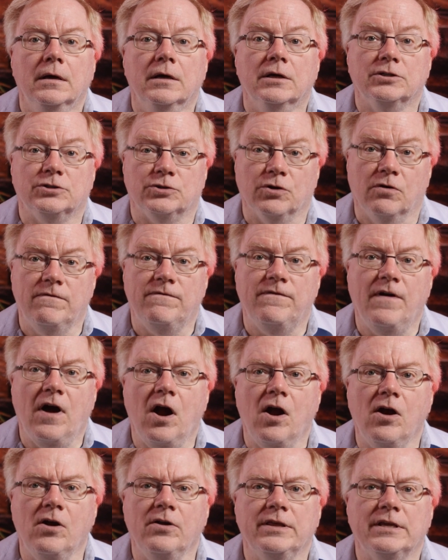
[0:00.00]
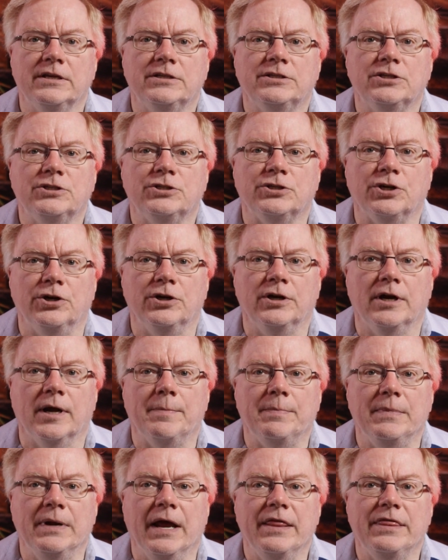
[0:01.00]
So far, this has turned
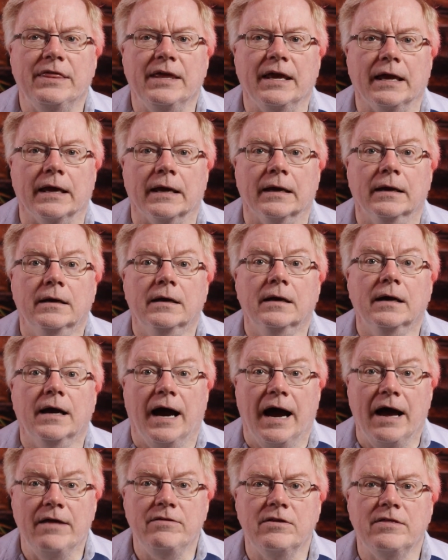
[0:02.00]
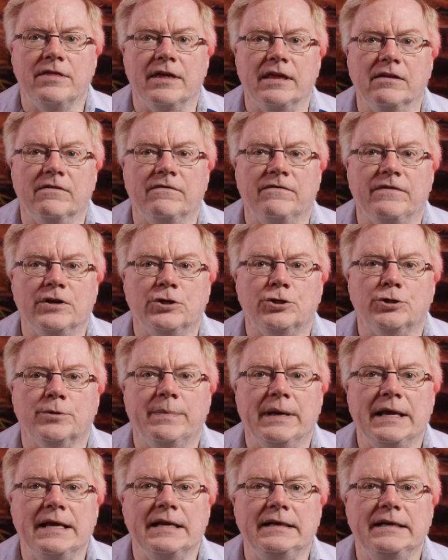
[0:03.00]
up nothing, other than the feature
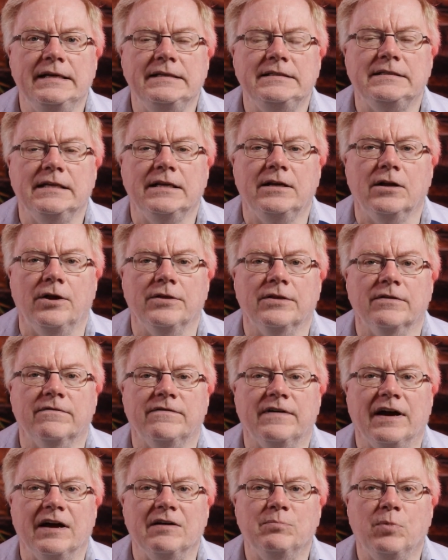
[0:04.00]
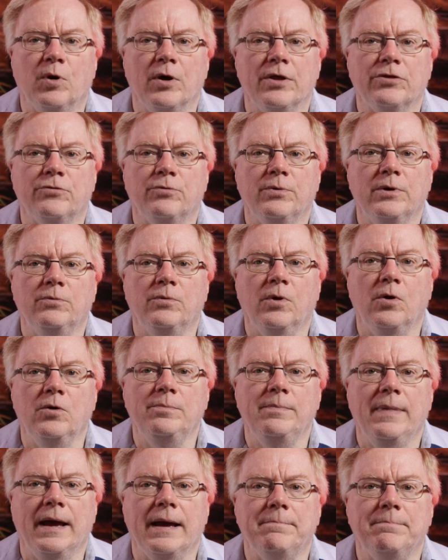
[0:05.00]
being listed on the 5.3
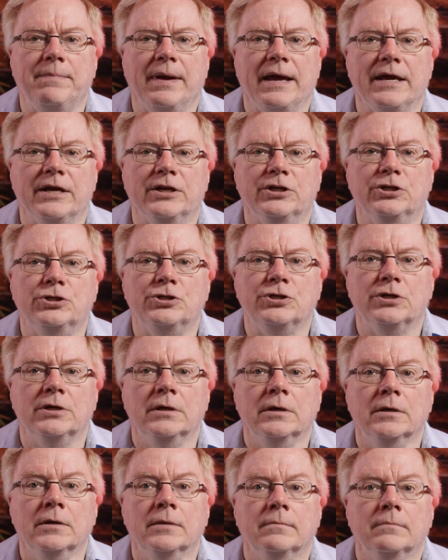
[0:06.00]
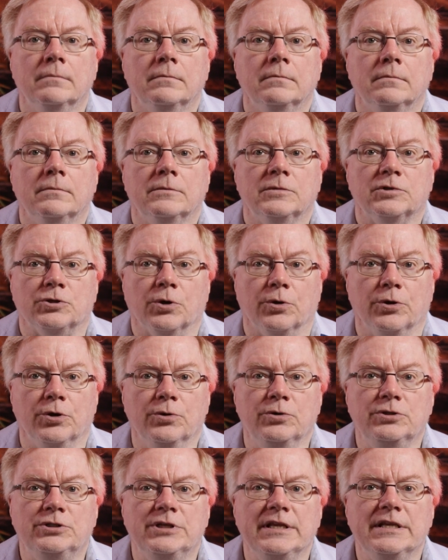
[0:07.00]
roadmap page. So
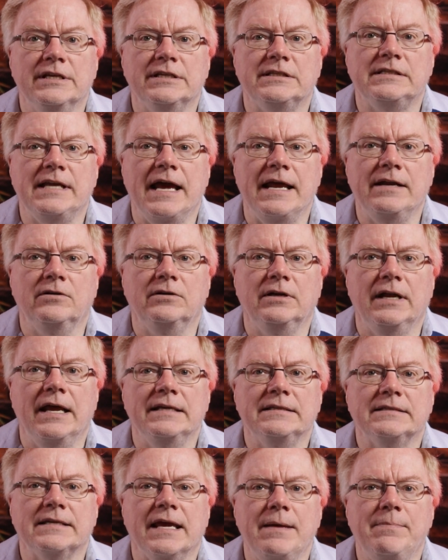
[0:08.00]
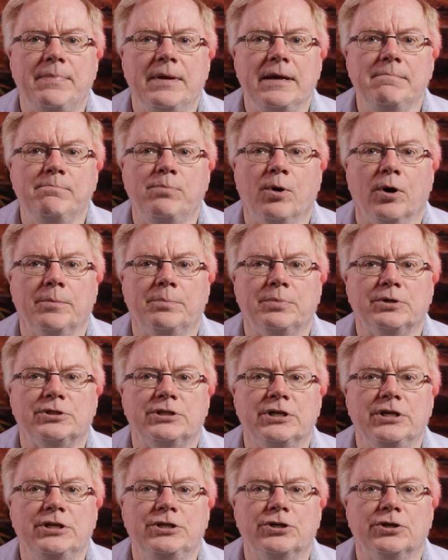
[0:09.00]
using the standard landscape import
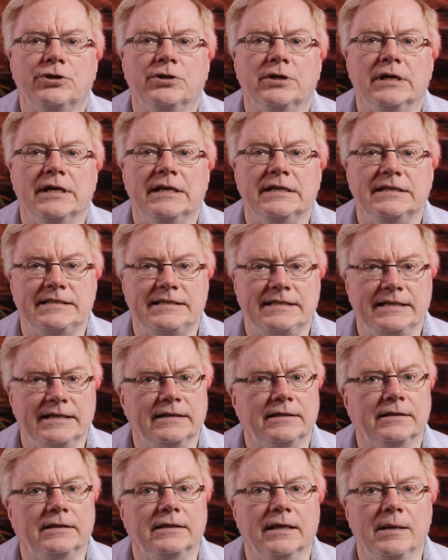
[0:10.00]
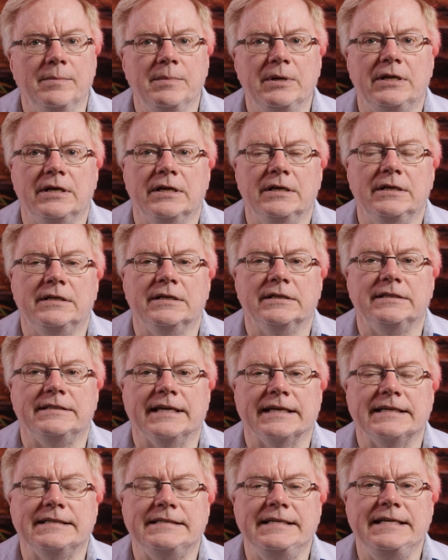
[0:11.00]
procedure is still limited to
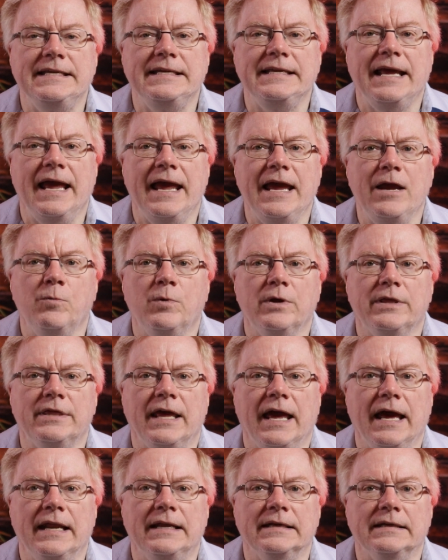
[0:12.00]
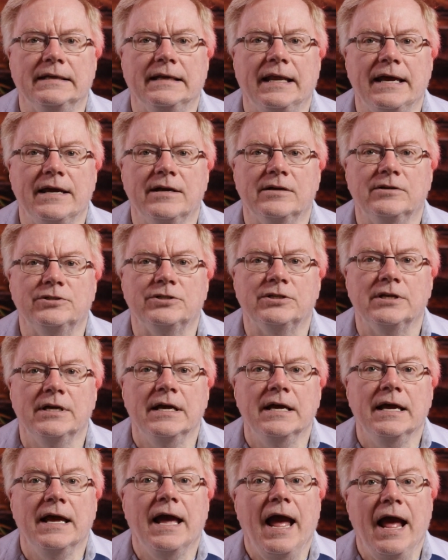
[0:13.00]
16K with edit layers
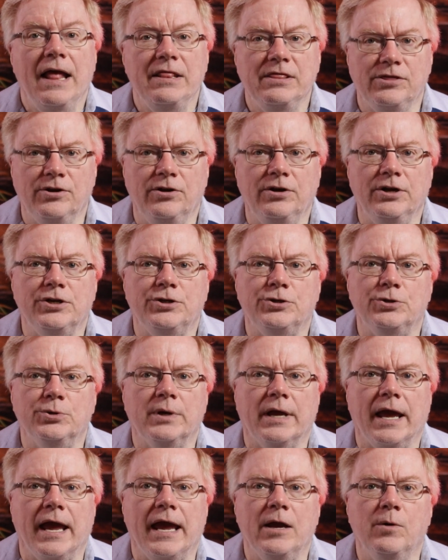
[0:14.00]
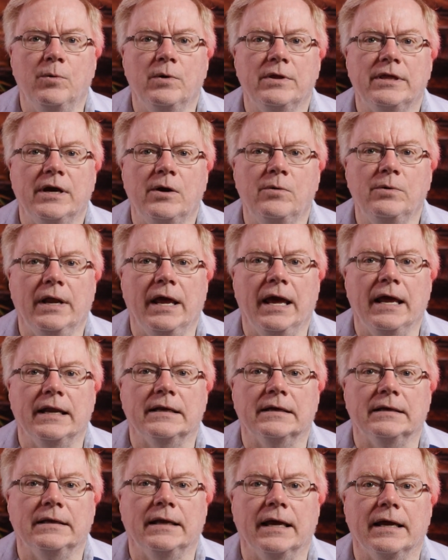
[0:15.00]
and 32K without
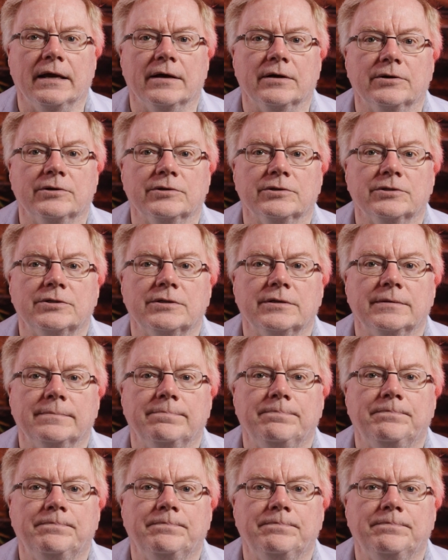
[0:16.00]
edit layers.